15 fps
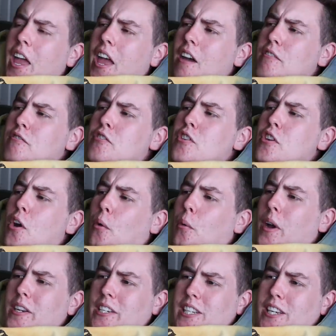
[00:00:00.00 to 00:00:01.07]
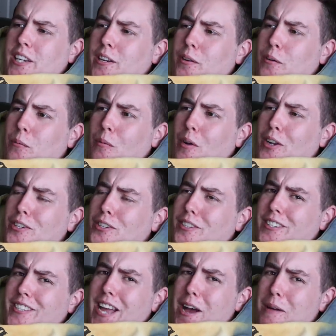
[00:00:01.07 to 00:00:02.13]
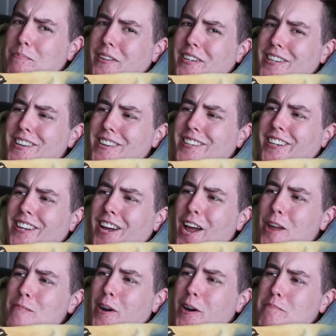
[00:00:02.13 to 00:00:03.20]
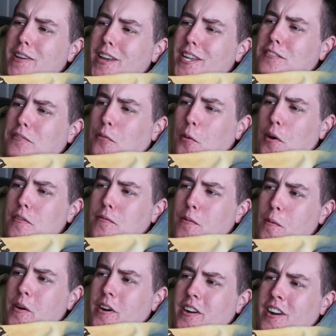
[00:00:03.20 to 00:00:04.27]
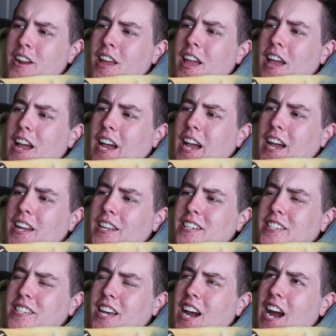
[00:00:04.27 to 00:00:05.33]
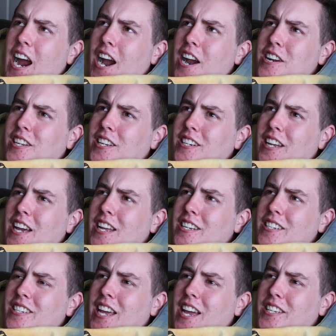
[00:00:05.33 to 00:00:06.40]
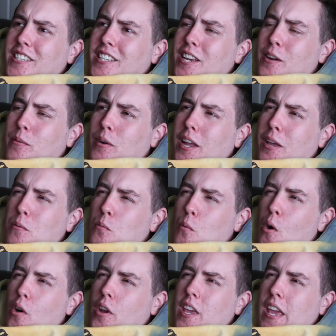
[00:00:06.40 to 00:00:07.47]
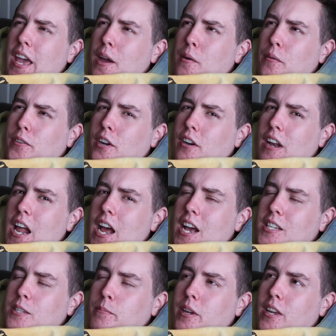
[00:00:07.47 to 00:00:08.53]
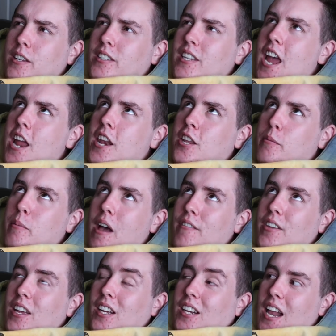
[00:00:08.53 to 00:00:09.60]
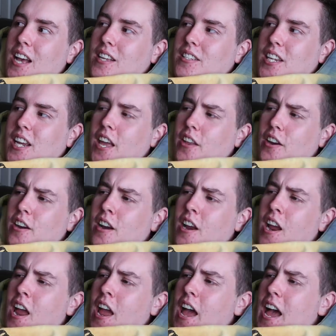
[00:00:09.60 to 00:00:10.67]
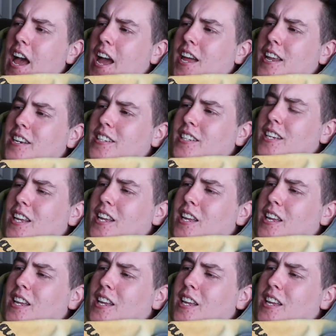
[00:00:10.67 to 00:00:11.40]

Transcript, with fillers: I have no idea what just happened. I'm on page 44 and Hardin and Tessa were like walking out of their class because they ended up having a class together. And